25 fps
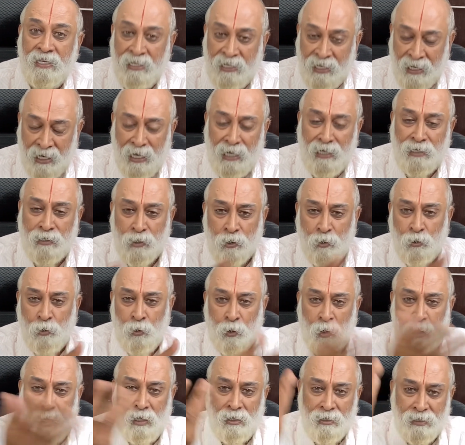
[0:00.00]
he had to
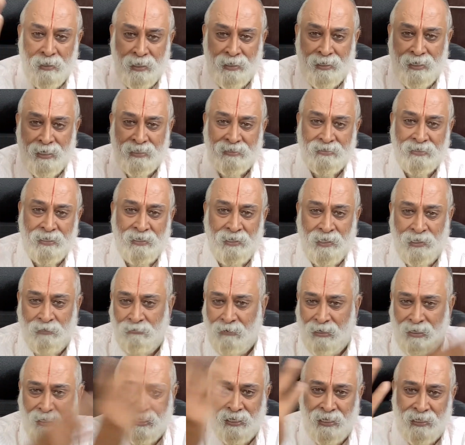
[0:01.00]
do all that as an
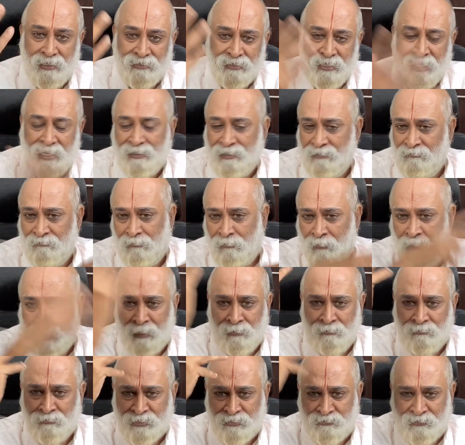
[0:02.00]
evil he has done.
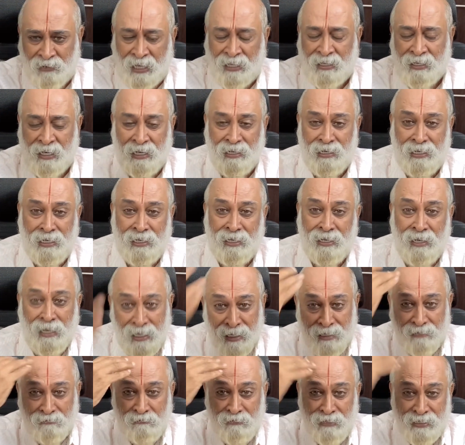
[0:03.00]
Once
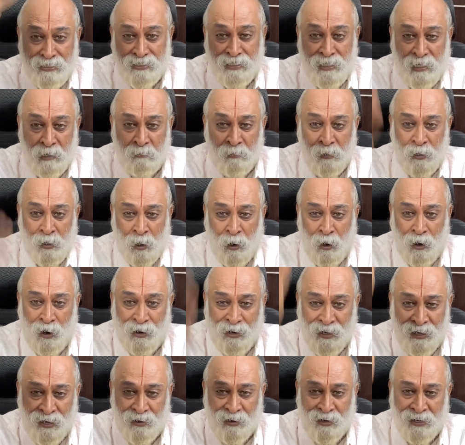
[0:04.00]
finally wisdom
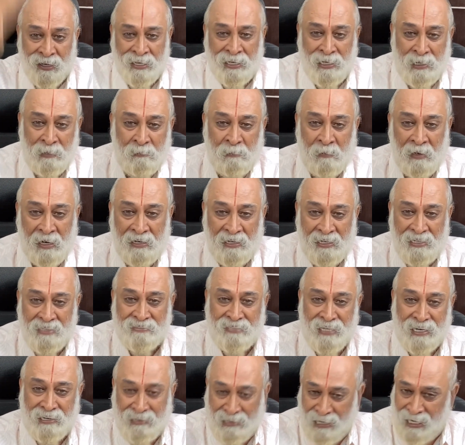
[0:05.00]
dawned on him and
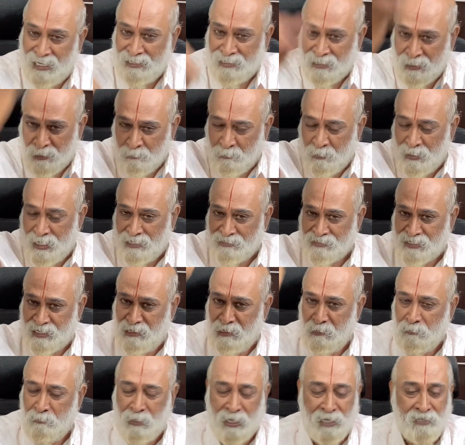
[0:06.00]
he said, let it be a
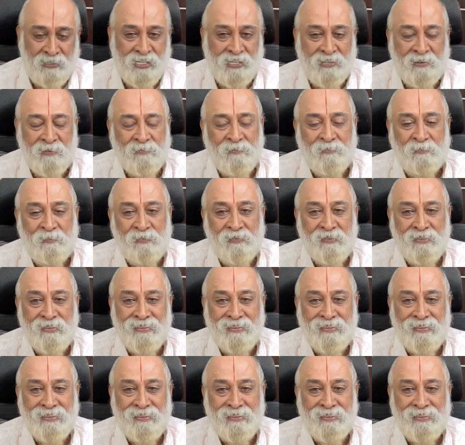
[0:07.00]
celebration.